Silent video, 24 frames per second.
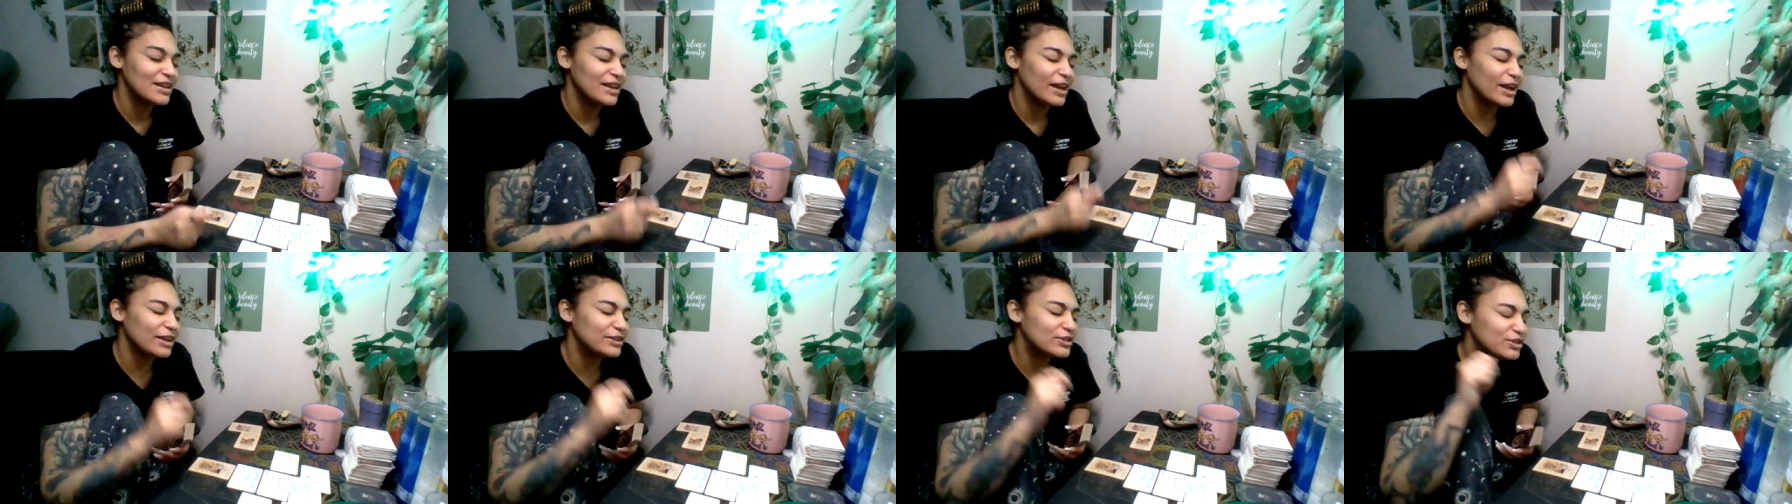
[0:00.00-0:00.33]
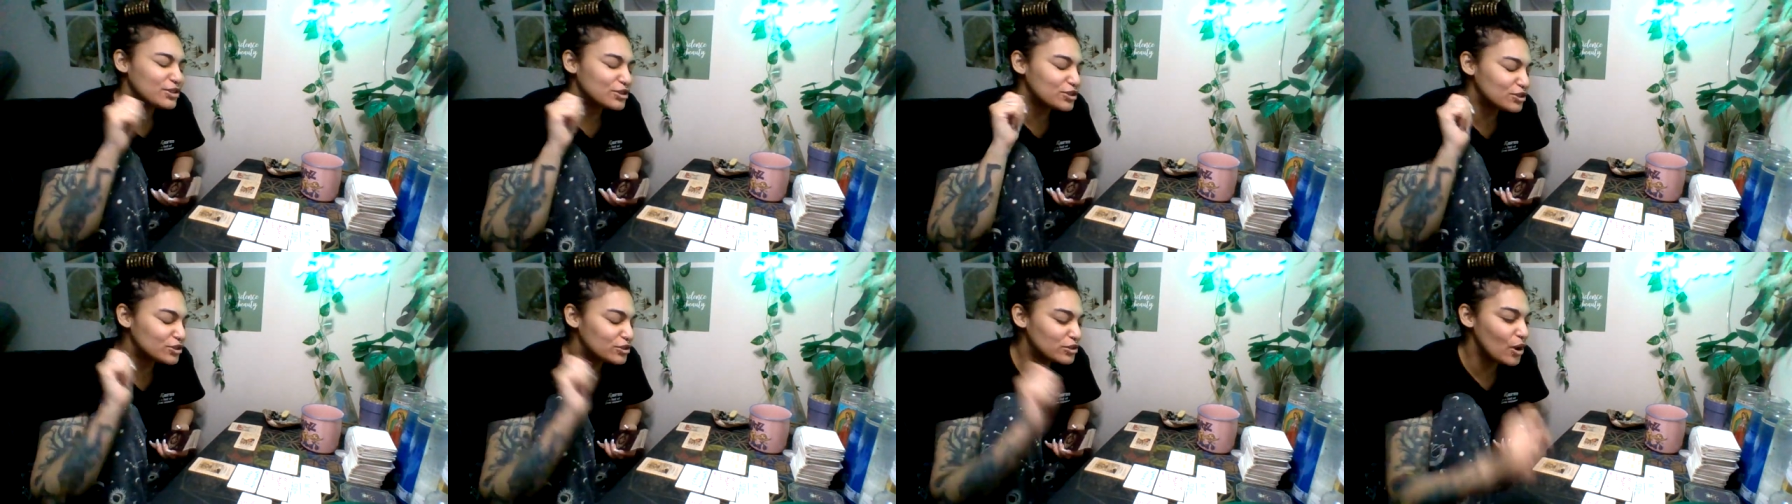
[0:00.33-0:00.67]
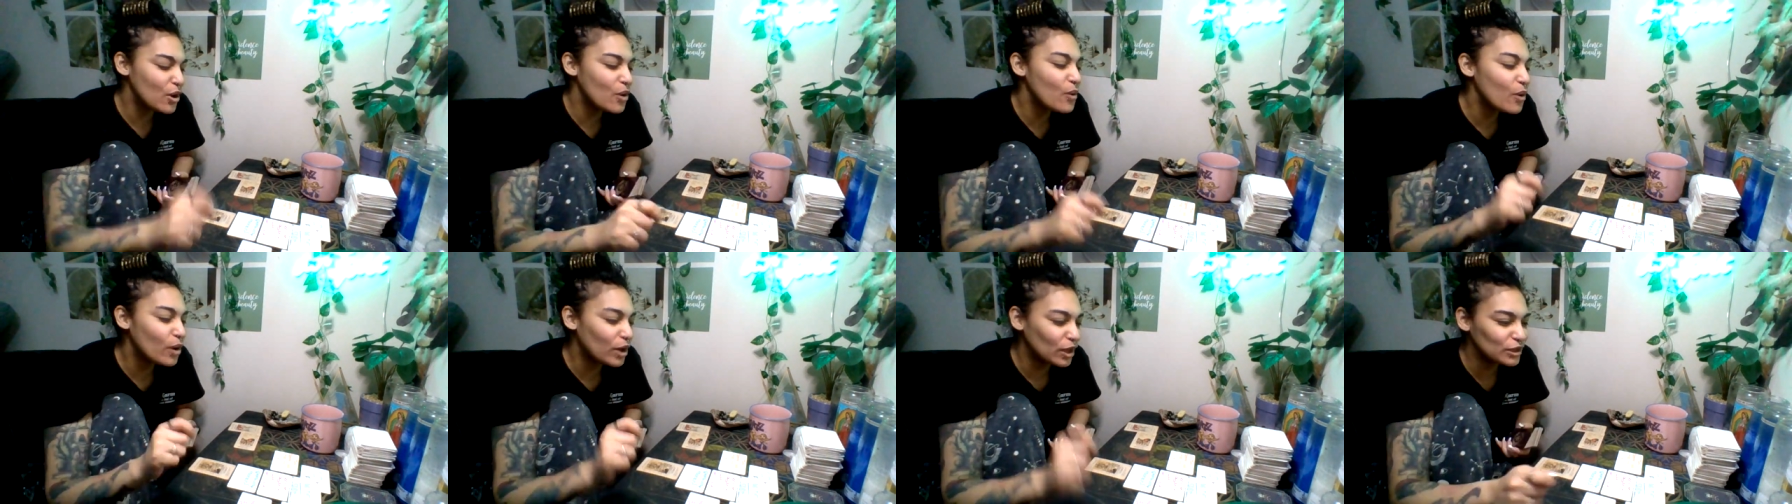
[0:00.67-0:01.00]
It's
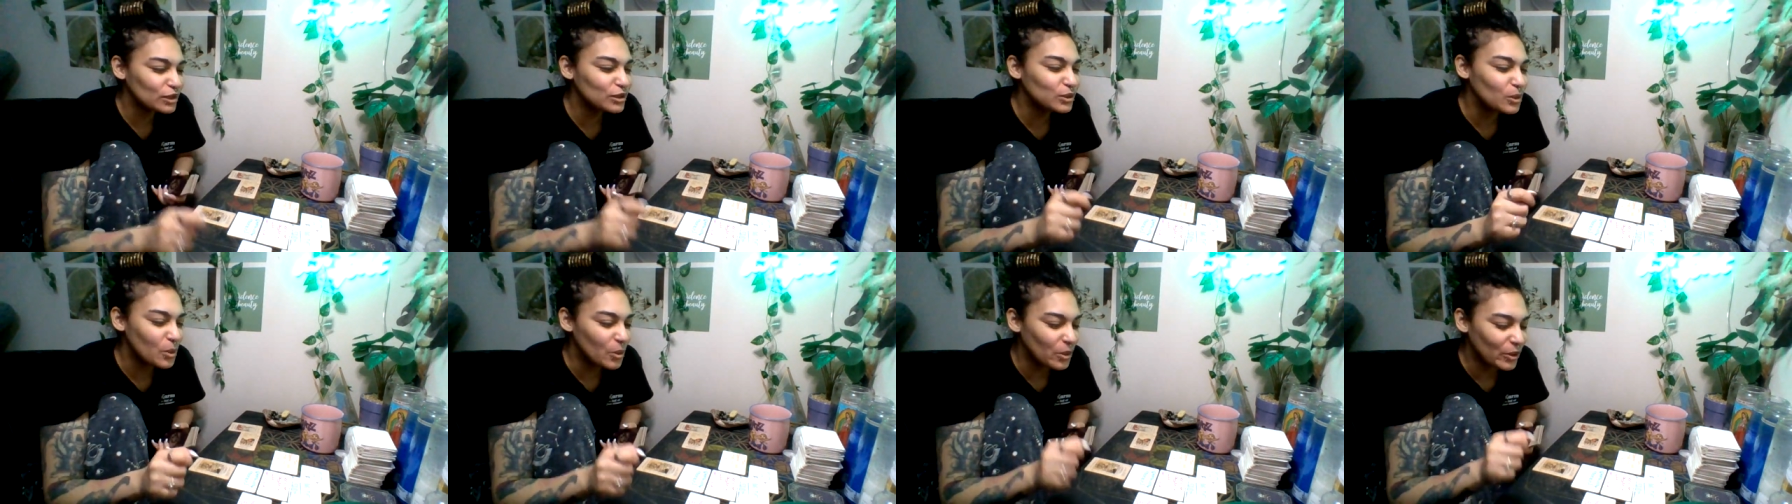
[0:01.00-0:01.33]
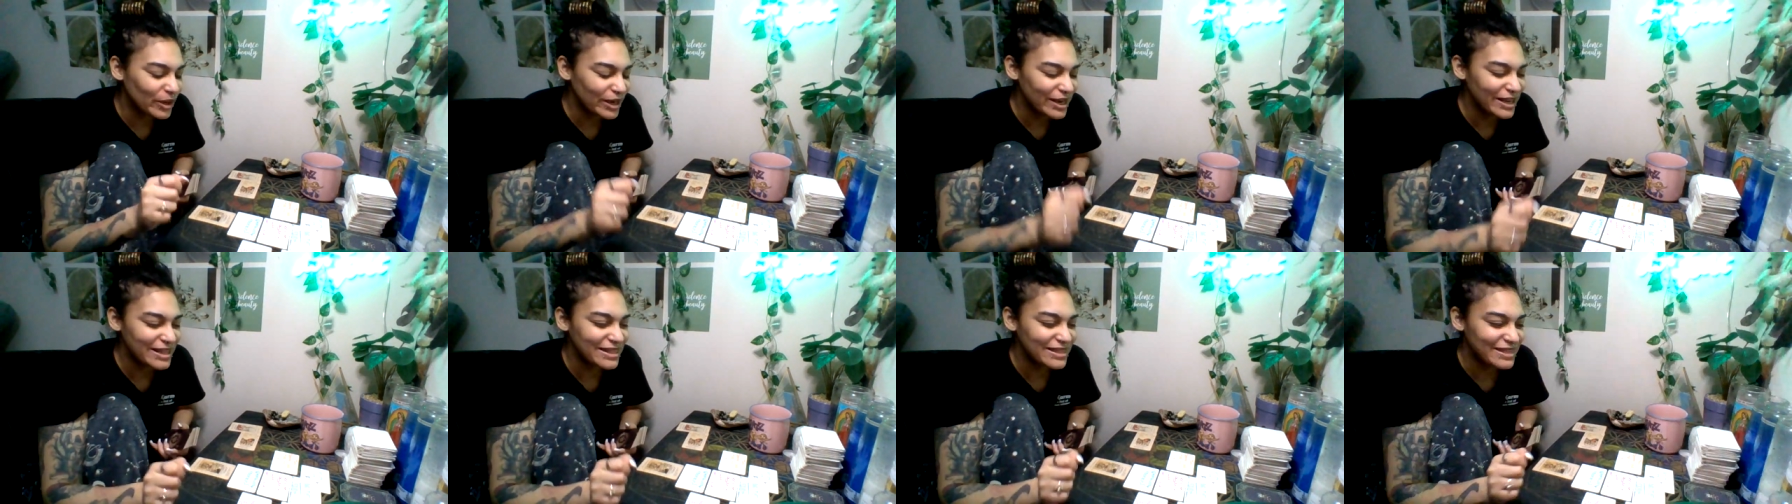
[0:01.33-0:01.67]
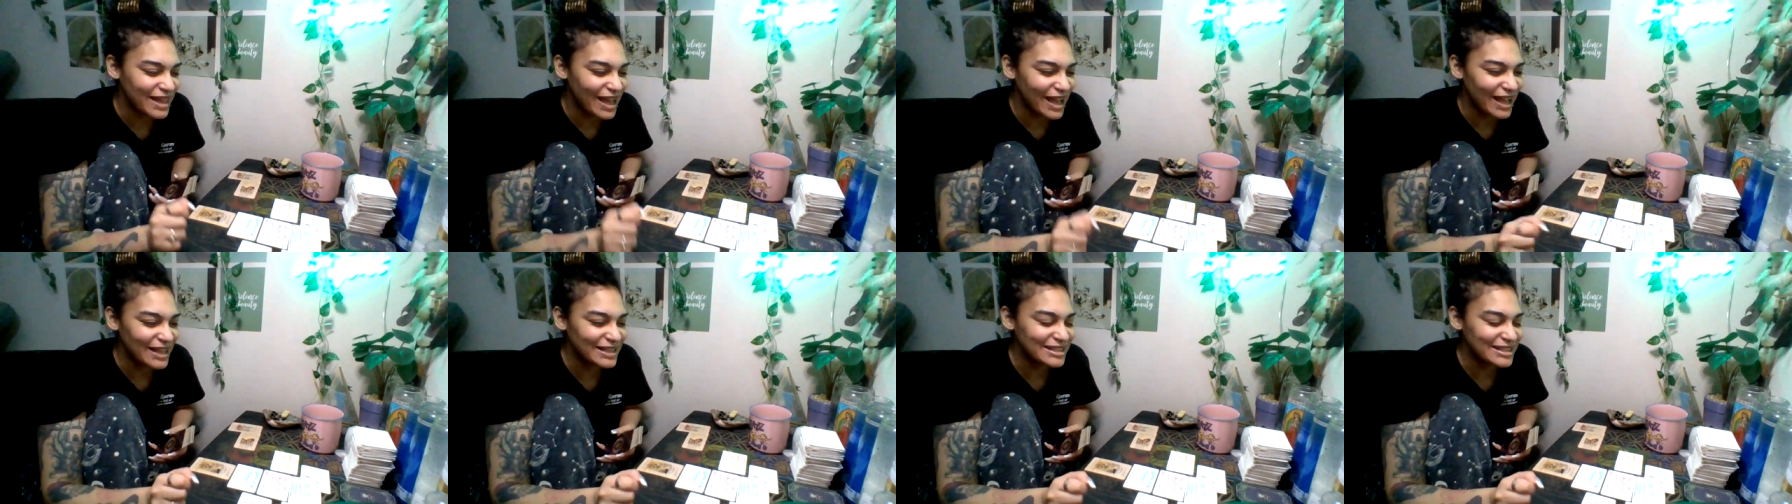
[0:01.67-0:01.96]
so alluring that